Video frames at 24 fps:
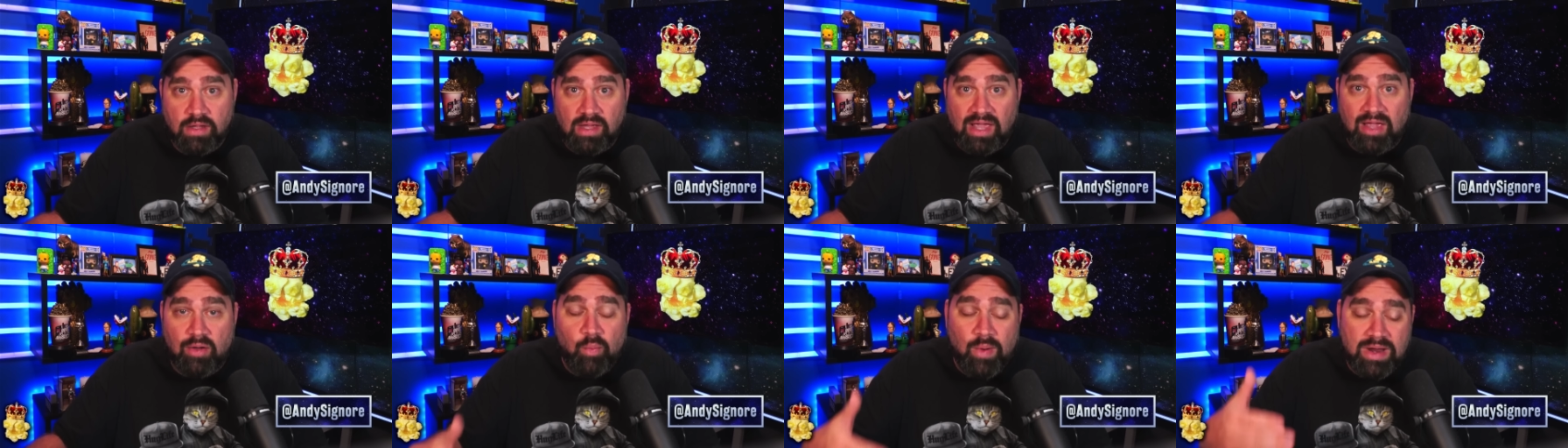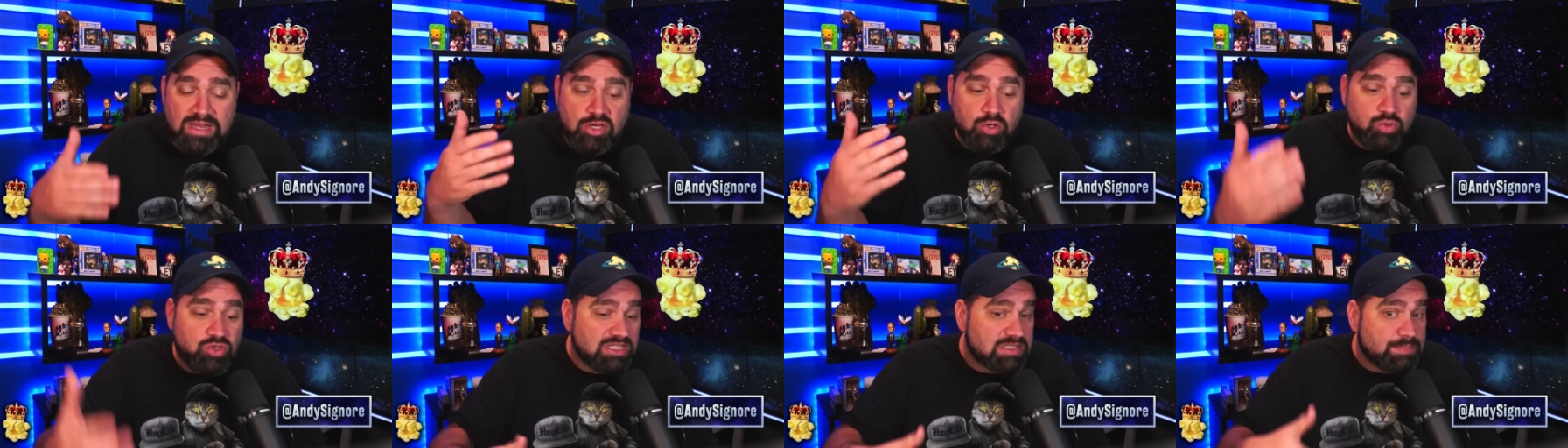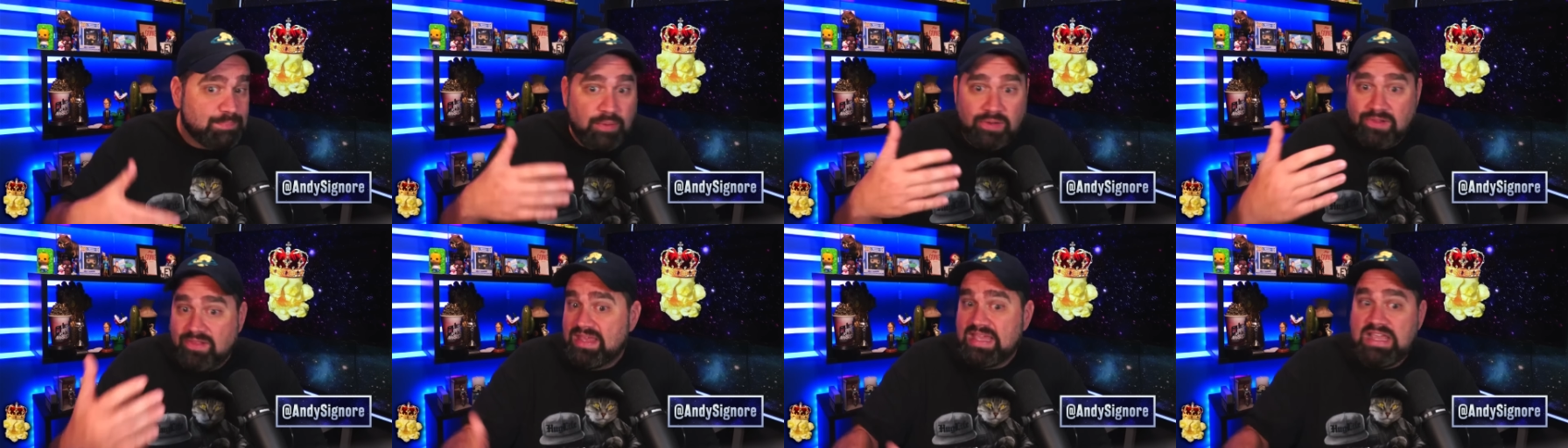And when you
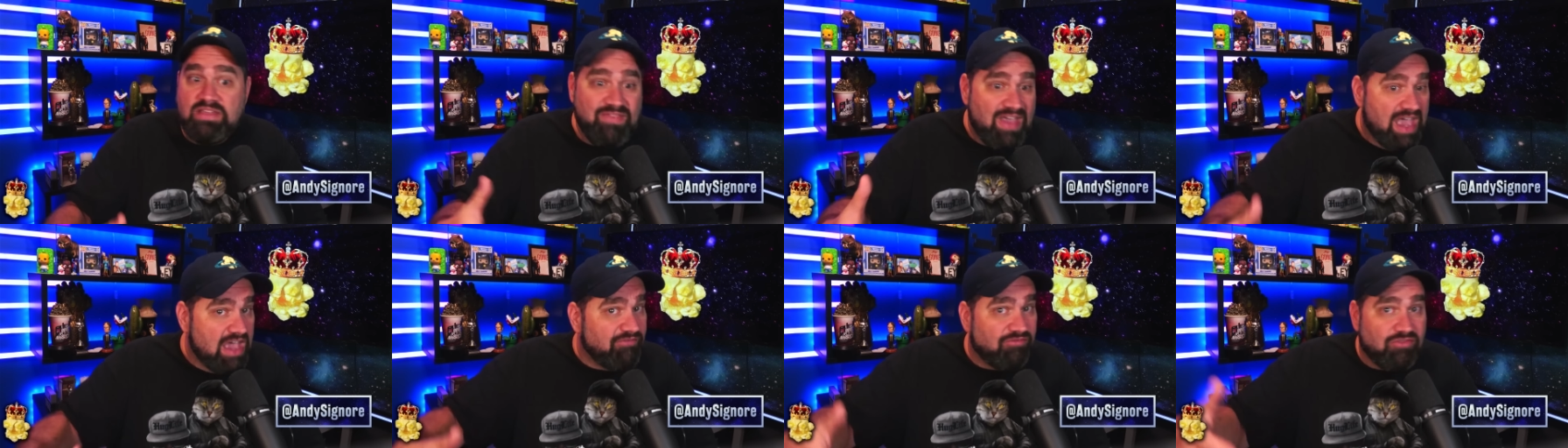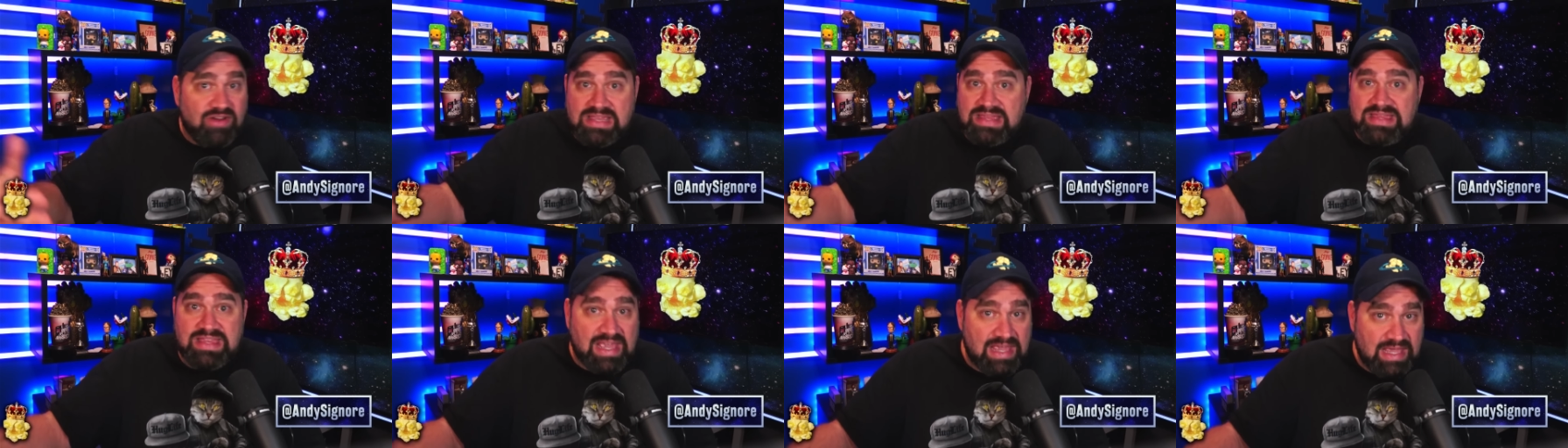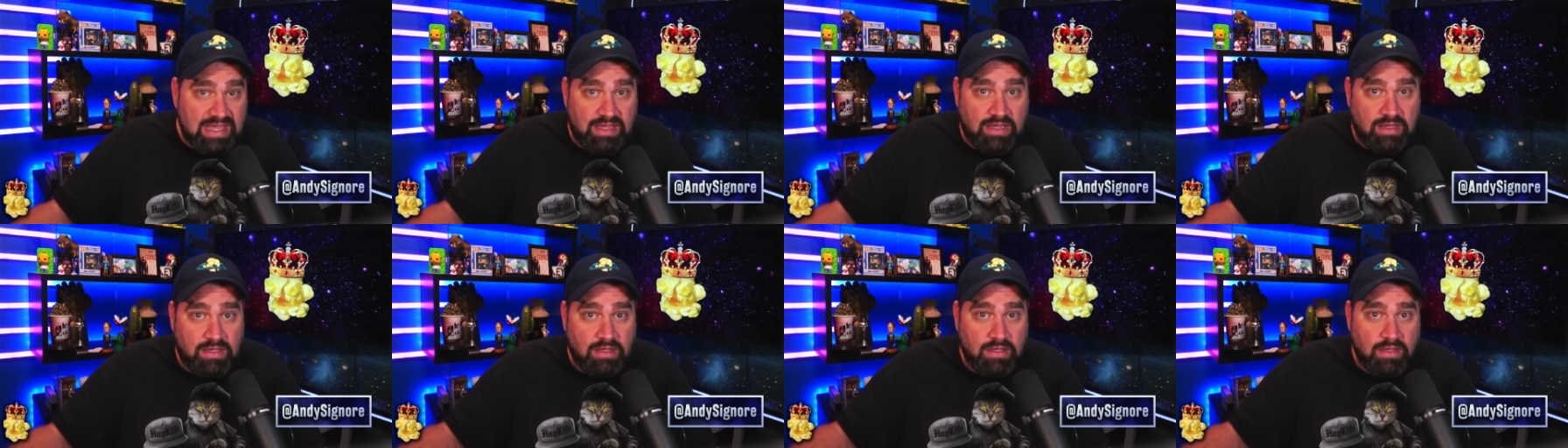just believe
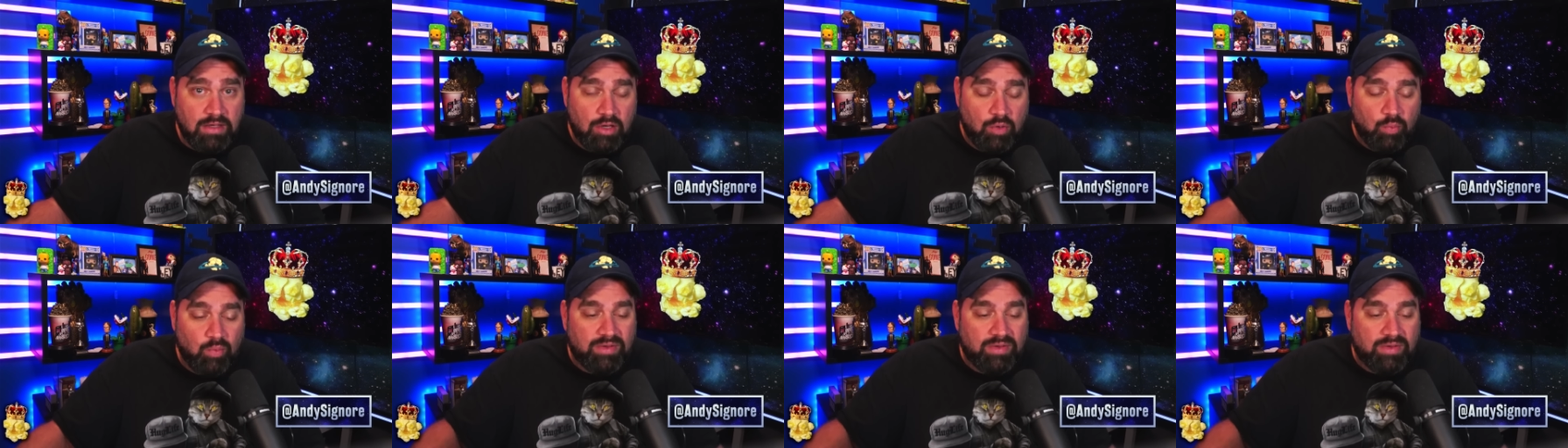everything,